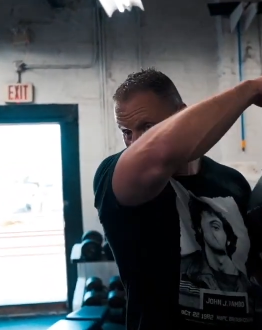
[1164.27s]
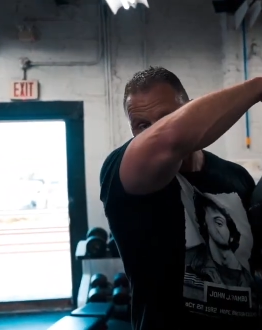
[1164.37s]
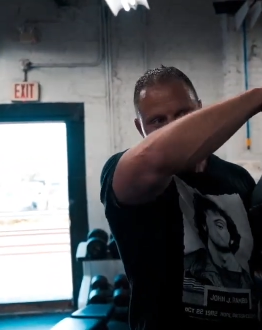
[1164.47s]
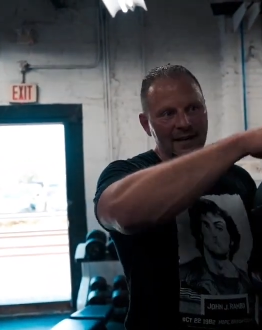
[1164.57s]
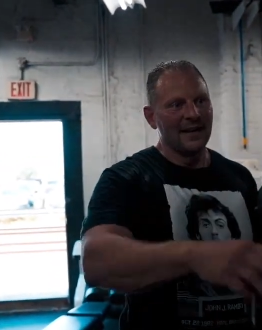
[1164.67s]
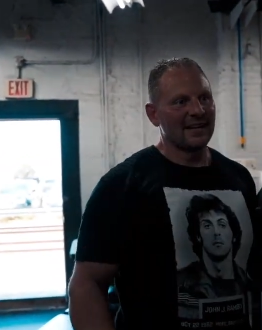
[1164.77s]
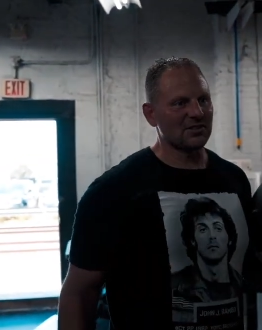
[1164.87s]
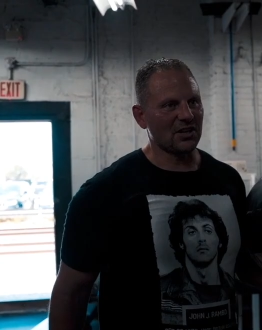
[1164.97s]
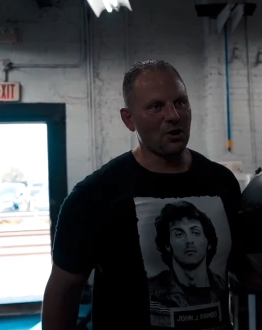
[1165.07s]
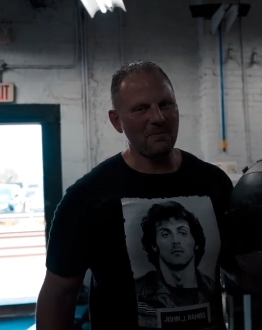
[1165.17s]
Speaker 1: And I was
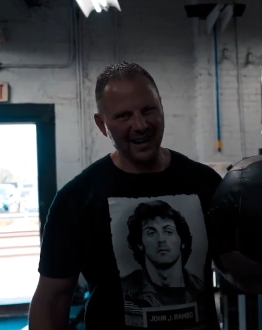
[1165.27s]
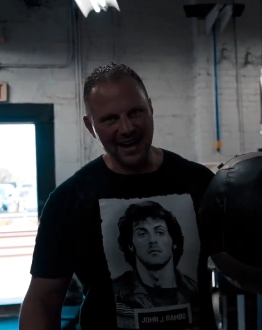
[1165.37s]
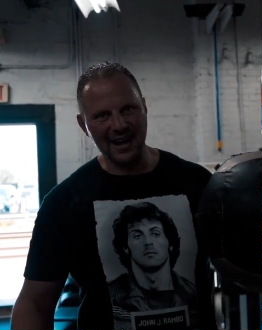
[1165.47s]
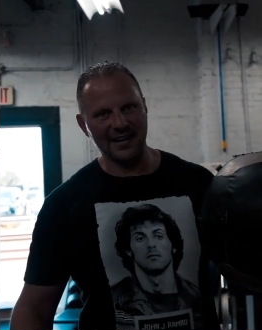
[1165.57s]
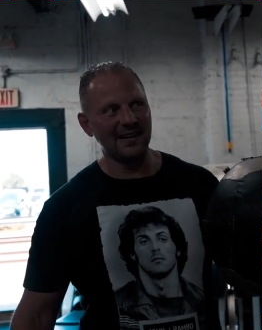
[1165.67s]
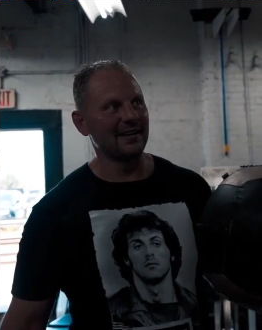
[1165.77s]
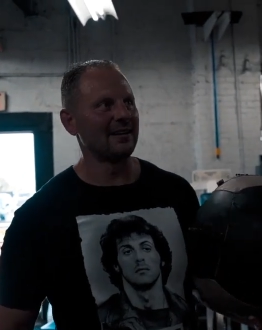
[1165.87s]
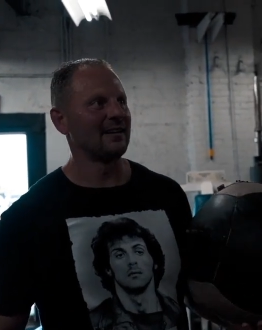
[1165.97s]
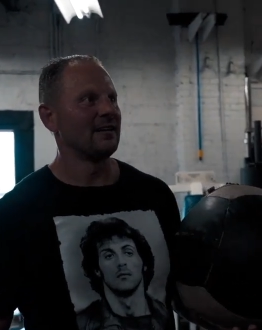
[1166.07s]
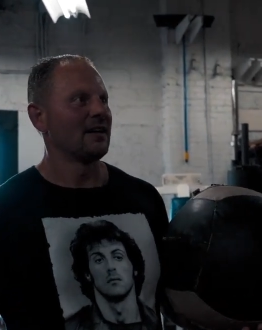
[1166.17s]
like, oh my God,
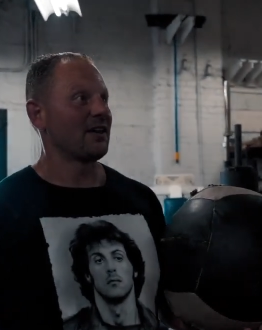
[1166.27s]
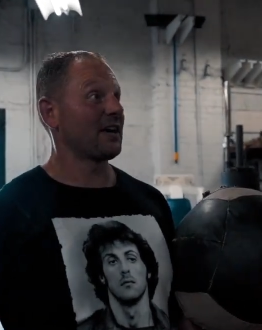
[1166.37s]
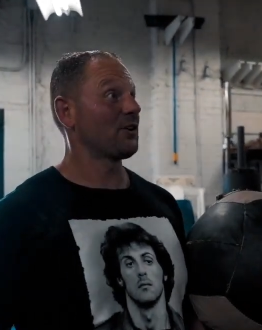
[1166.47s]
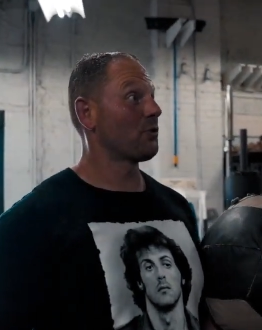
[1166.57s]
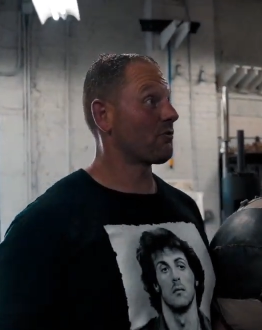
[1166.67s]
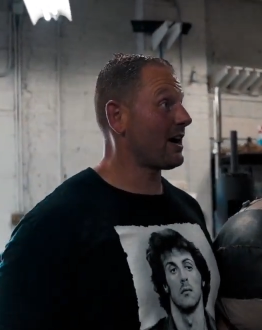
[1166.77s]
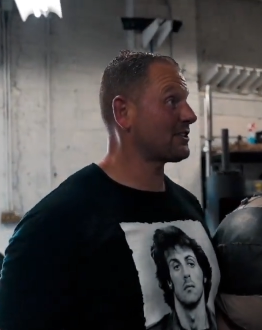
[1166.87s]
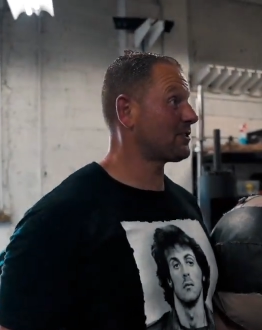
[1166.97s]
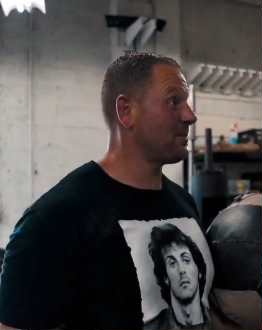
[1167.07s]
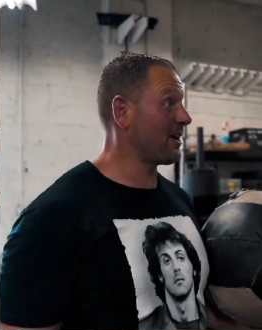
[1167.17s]
are they gonna arrest
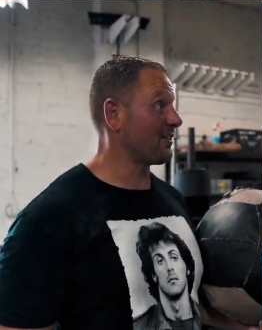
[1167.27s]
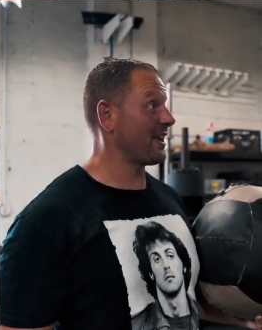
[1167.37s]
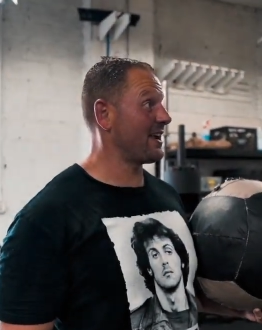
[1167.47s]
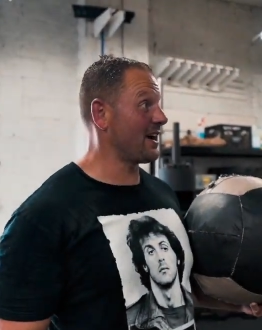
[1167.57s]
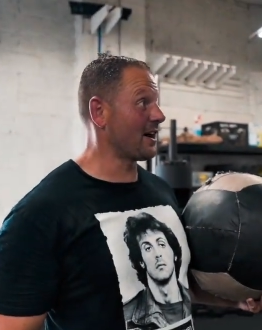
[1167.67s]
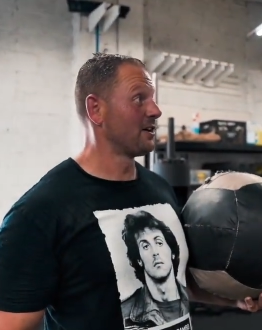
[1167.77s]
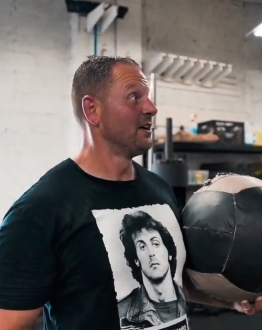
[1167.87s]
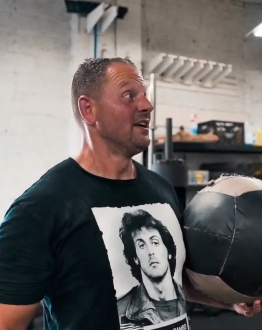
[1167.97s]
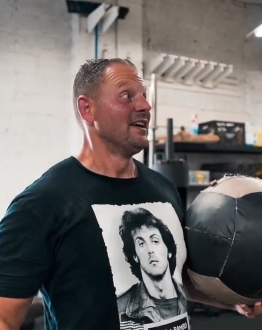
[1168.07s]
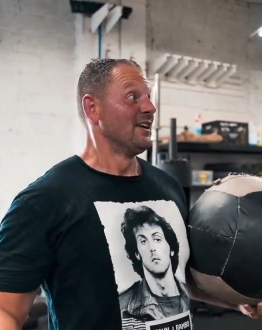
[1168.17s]
me? Are they here
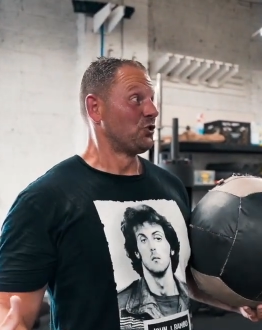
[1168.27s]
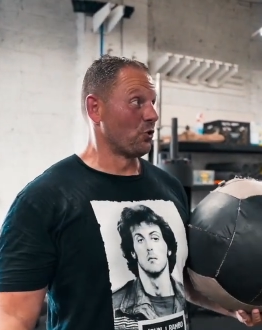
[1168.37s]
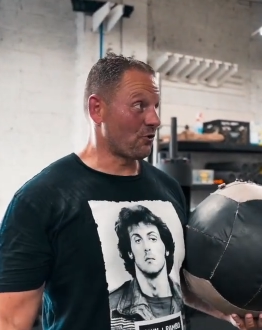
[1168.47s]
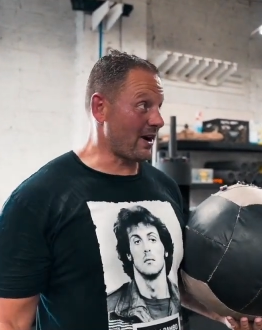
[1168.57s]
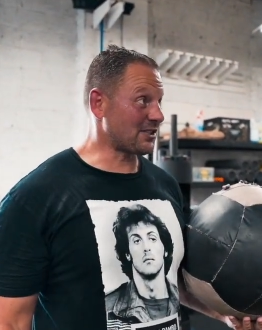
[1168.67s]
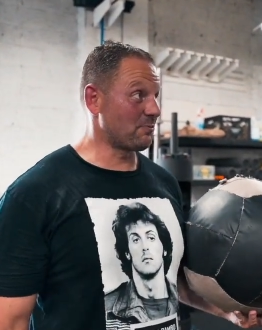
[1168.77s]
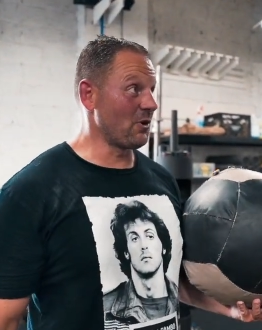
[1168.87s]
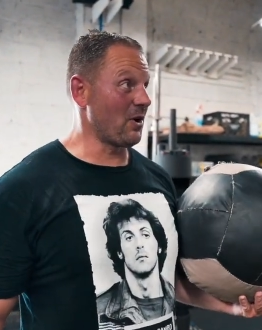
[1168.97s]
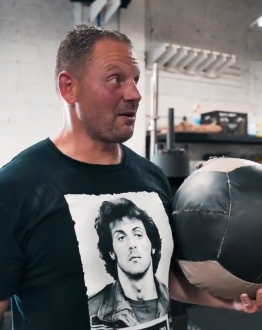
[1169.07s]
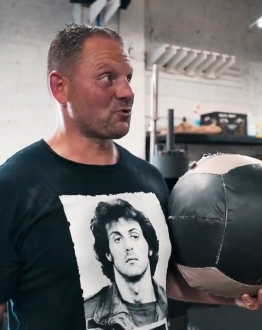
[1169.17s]
to arrest me
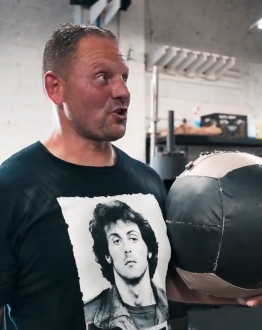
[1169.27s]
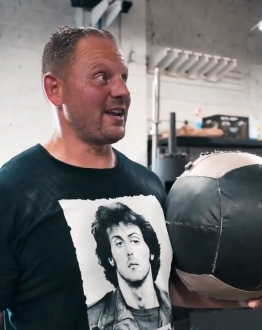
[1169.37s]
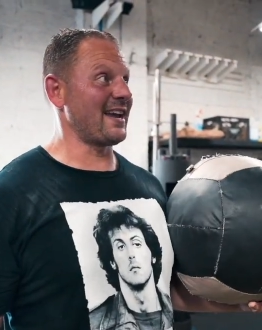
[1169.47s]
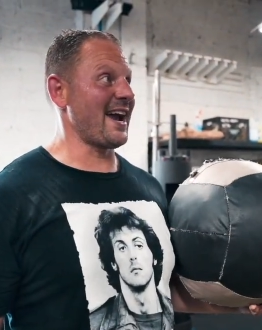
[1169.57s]
while I'm training